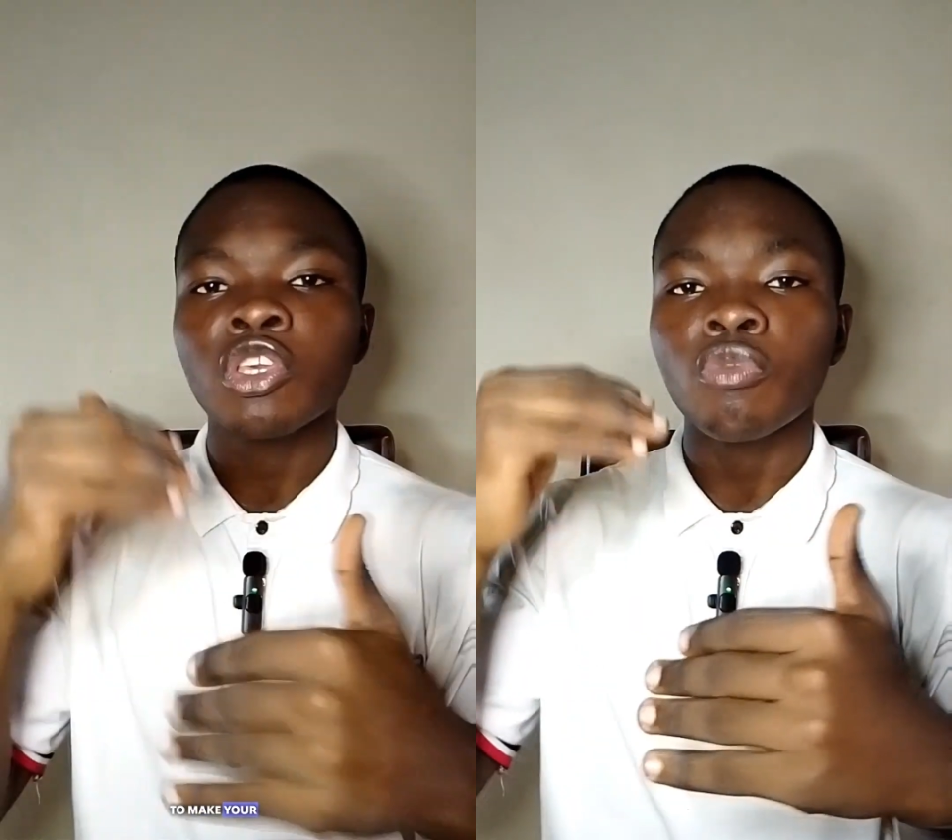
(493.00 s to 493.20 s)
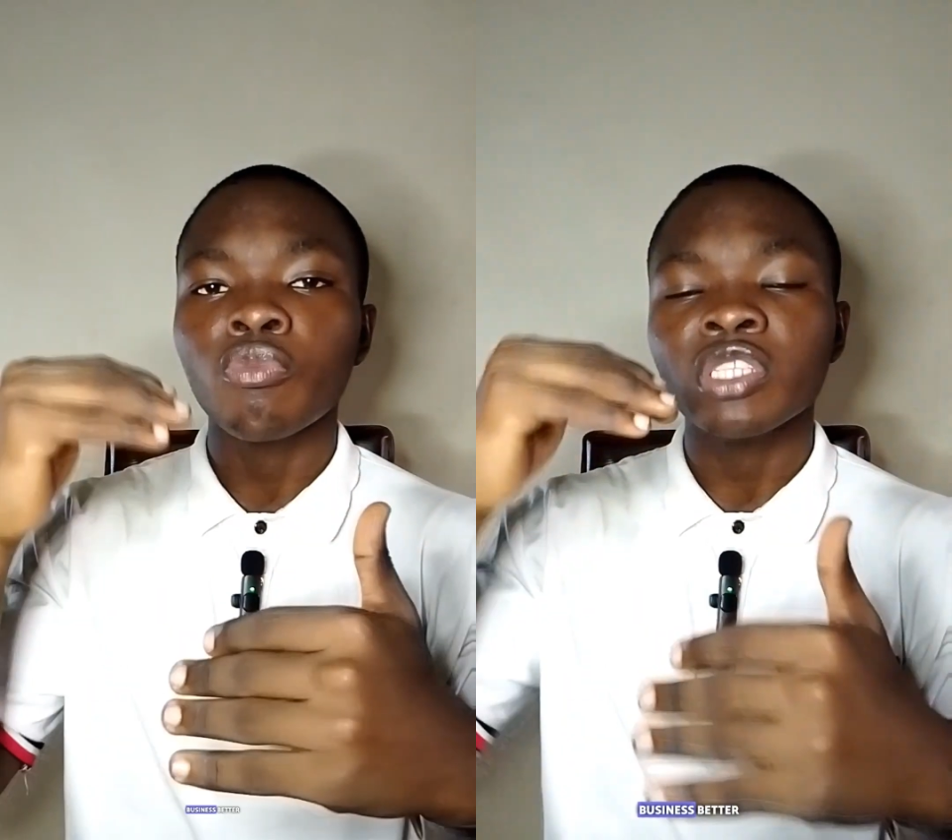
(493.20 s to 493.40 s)

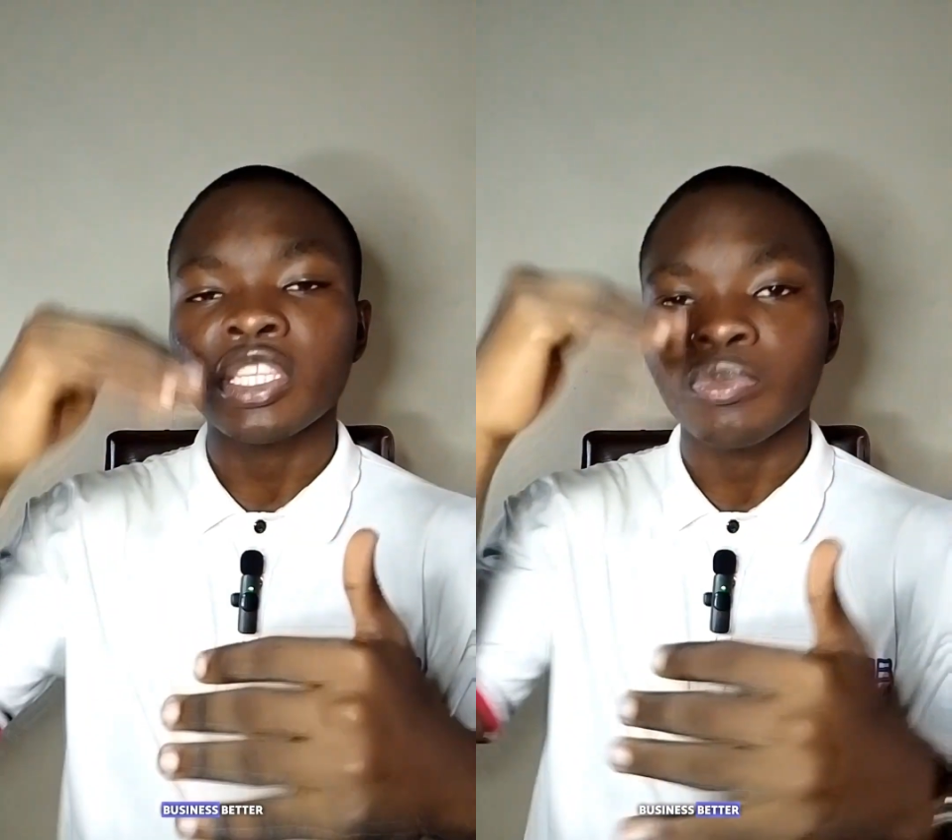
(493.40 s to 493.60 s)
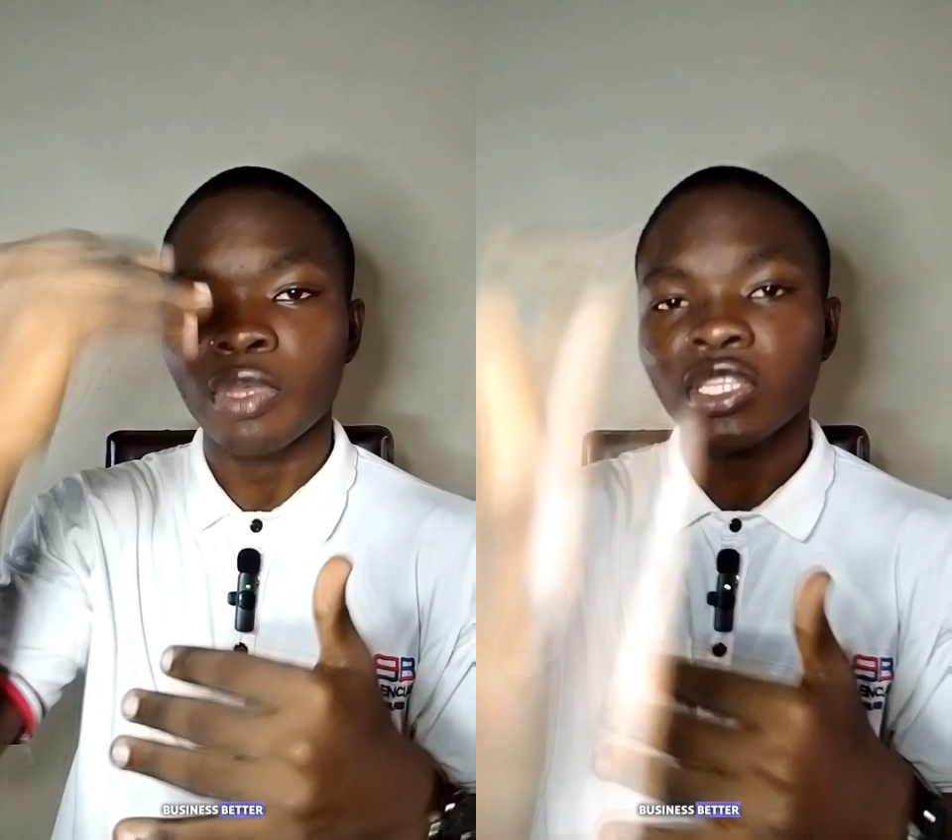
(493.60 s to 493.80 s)
your
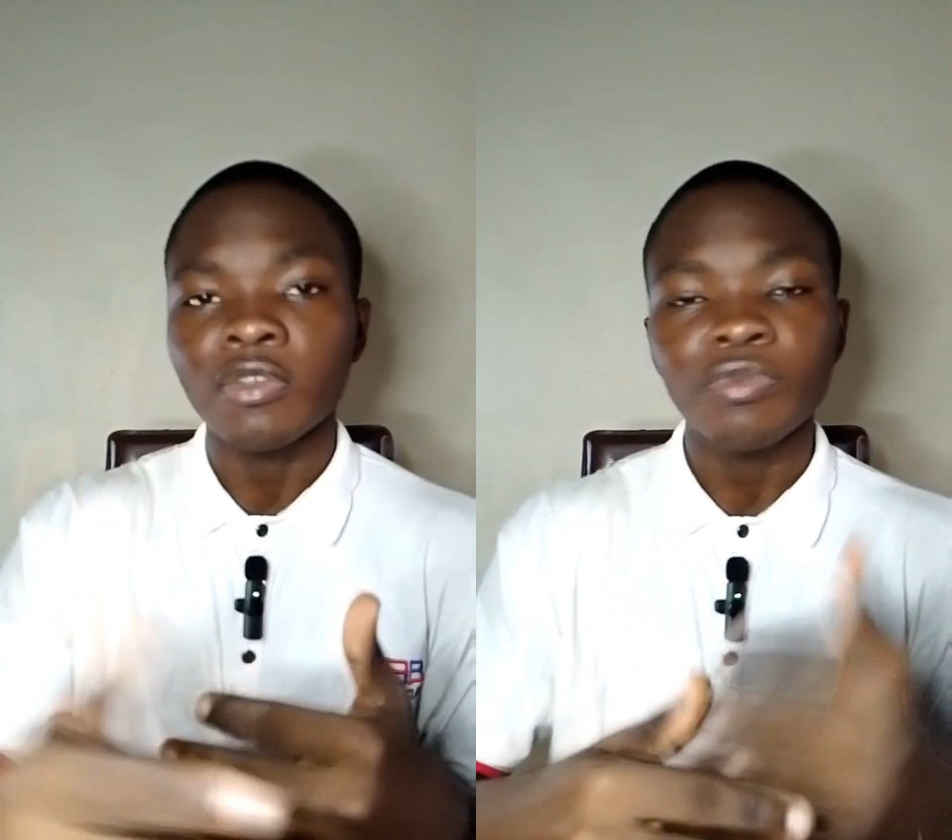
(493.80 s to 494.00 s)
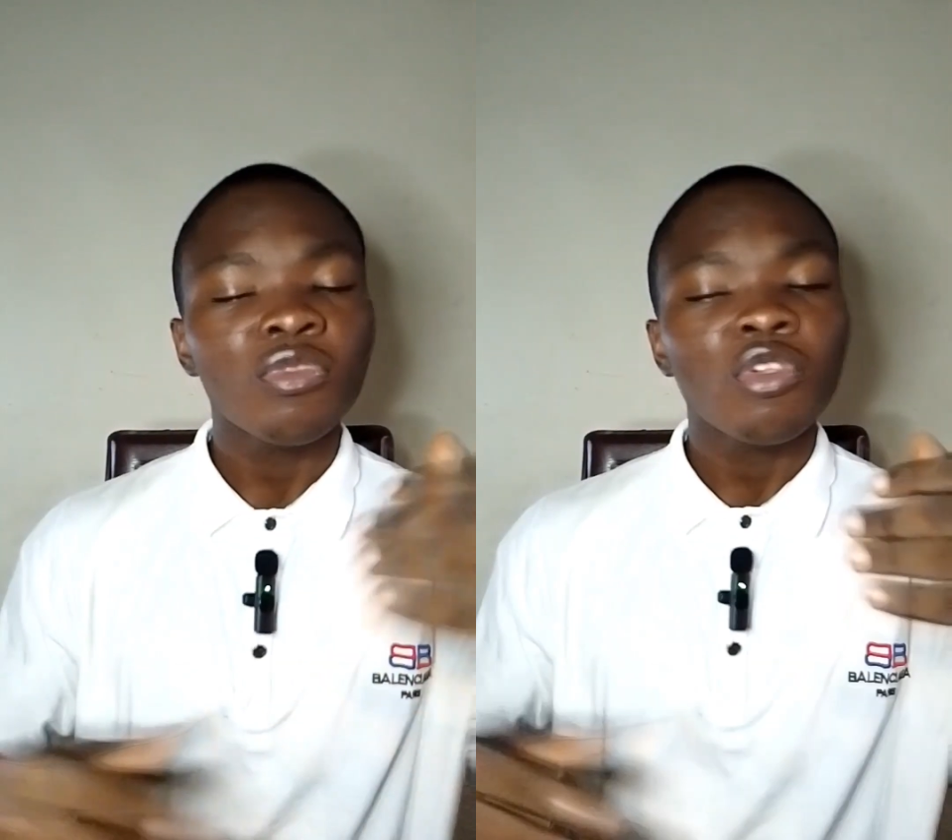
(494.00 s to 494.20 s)
business
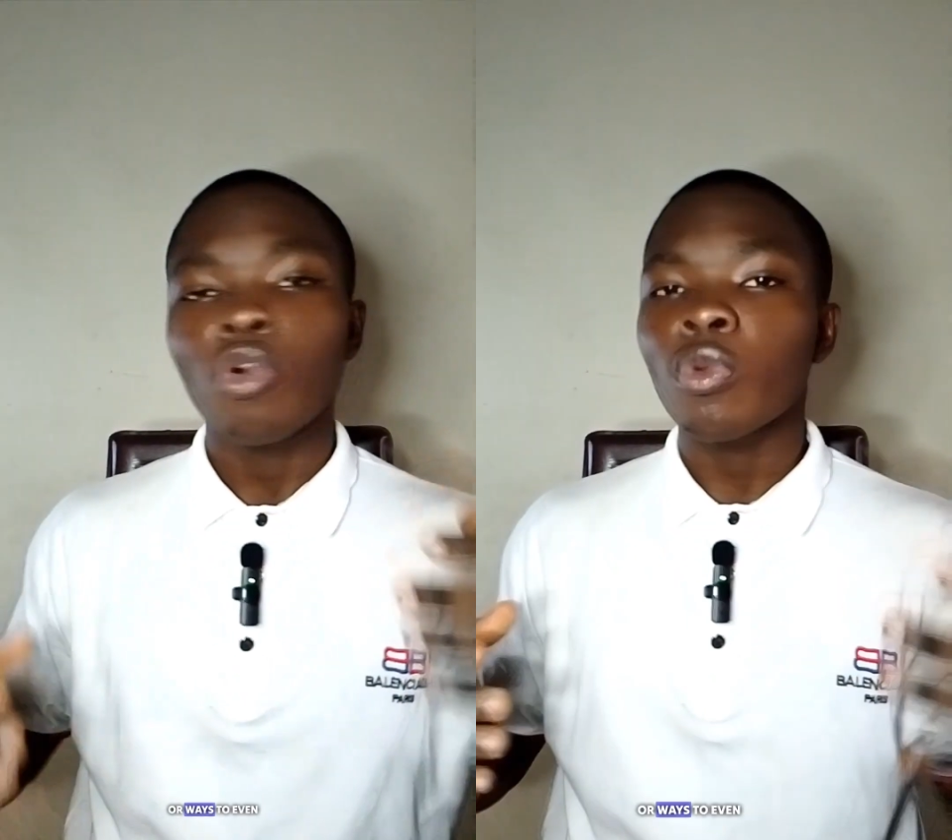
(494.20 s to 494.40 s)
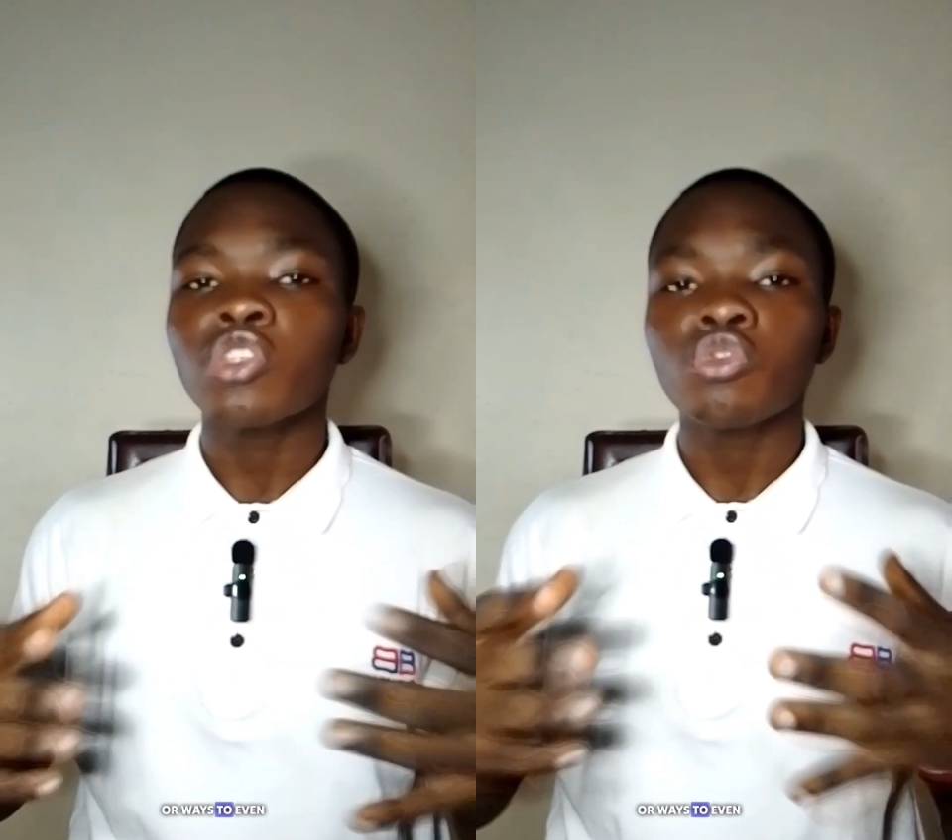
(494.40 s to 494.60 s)
better, or ways